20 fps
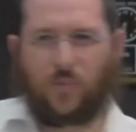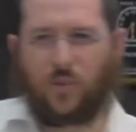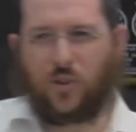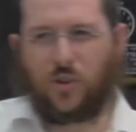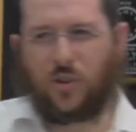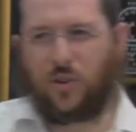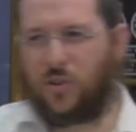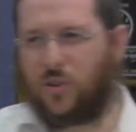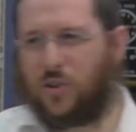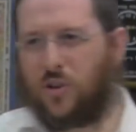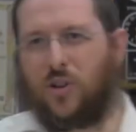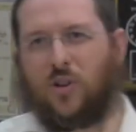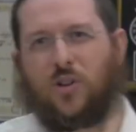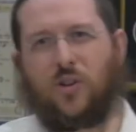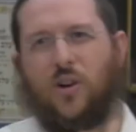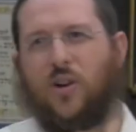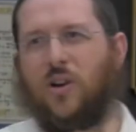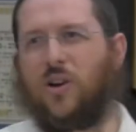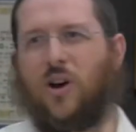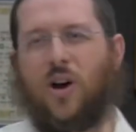you're, you're not,
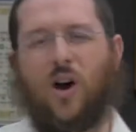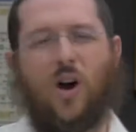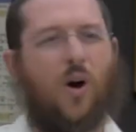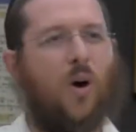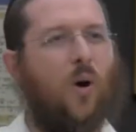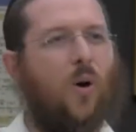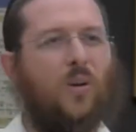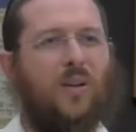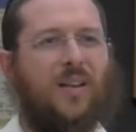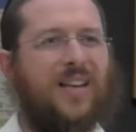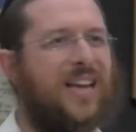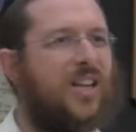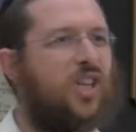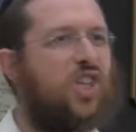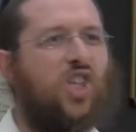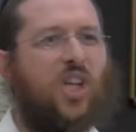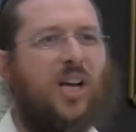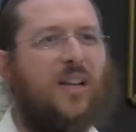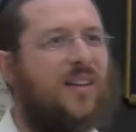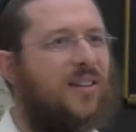you're not a, a, holy,
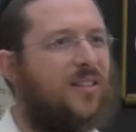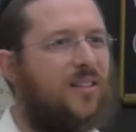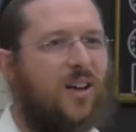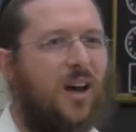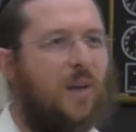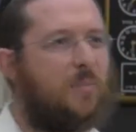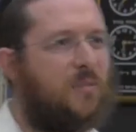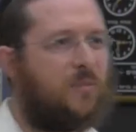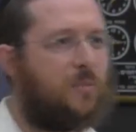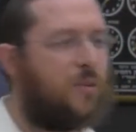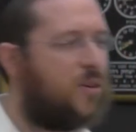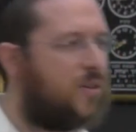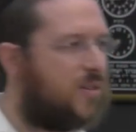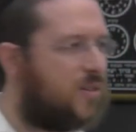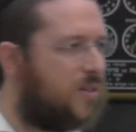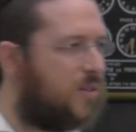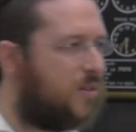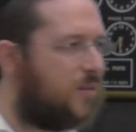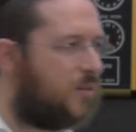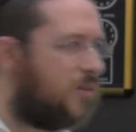angelic type of
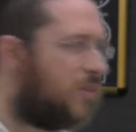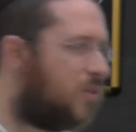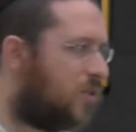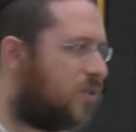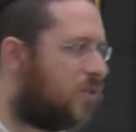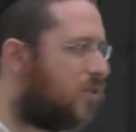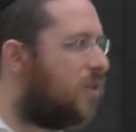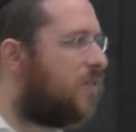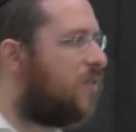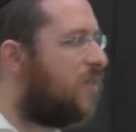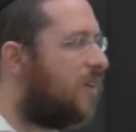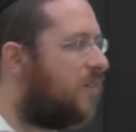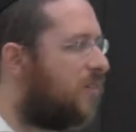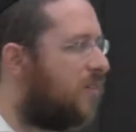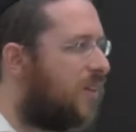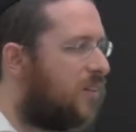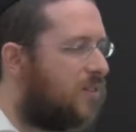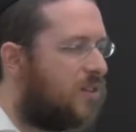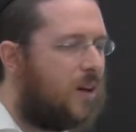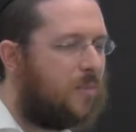person, you're not, you're not that,
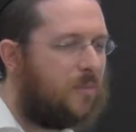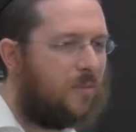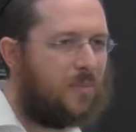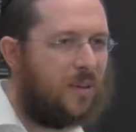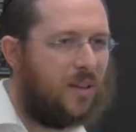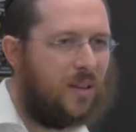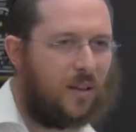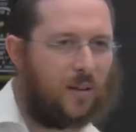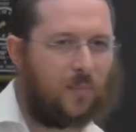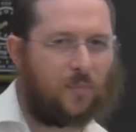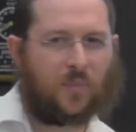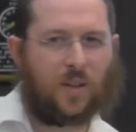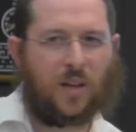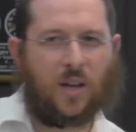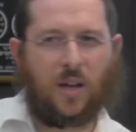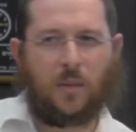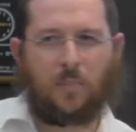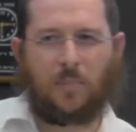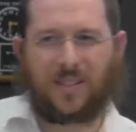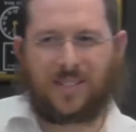that type of being
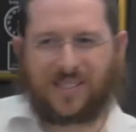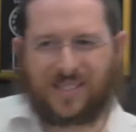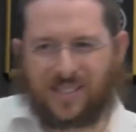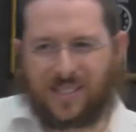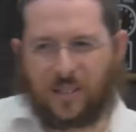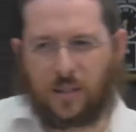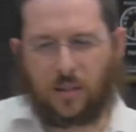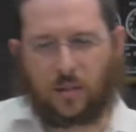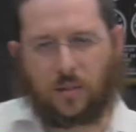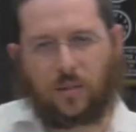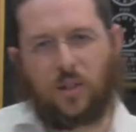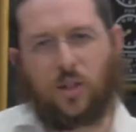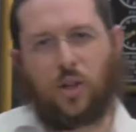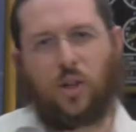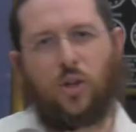but still,